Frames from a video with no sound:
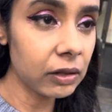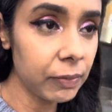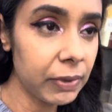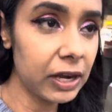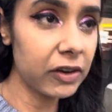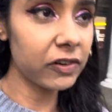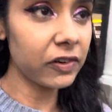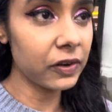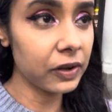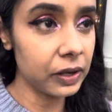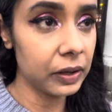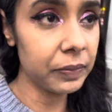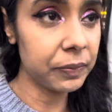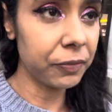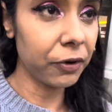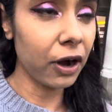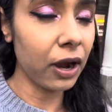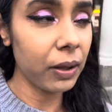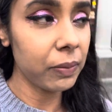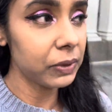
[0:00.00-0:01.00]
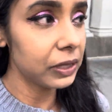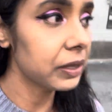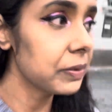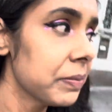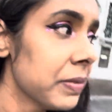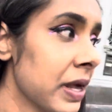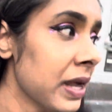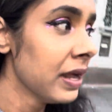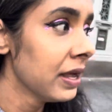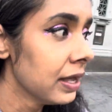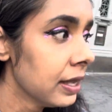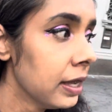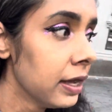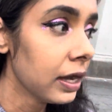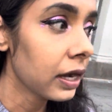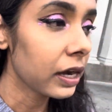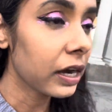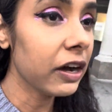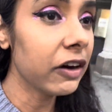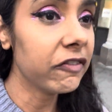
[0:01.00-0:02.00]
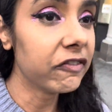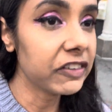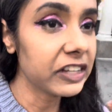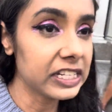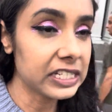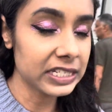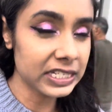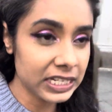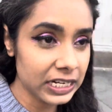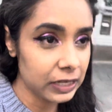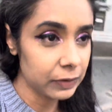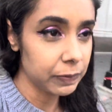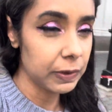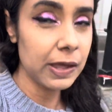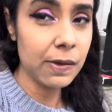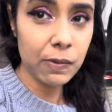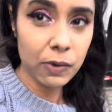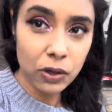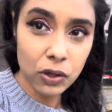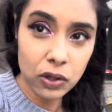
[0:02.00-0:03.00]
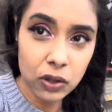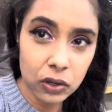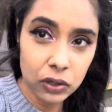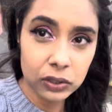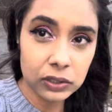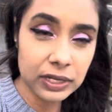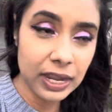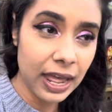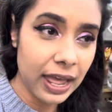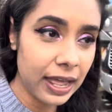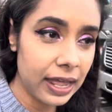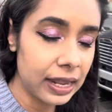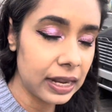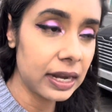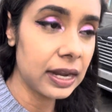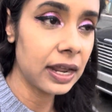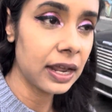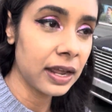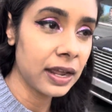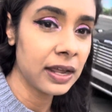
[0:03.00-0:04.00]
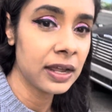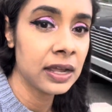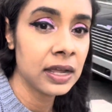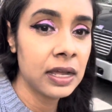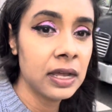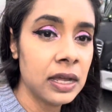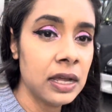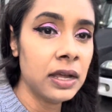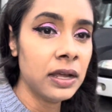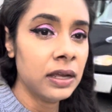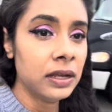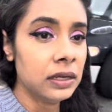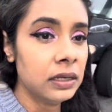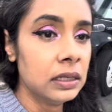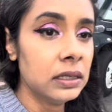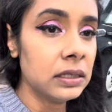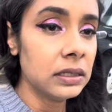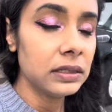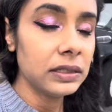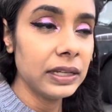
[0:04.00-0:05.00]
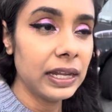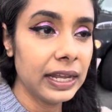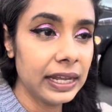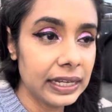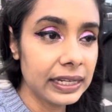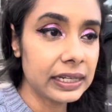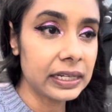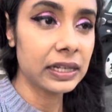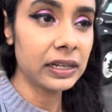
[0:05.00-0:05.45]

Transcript: bit of a problem convincing people that like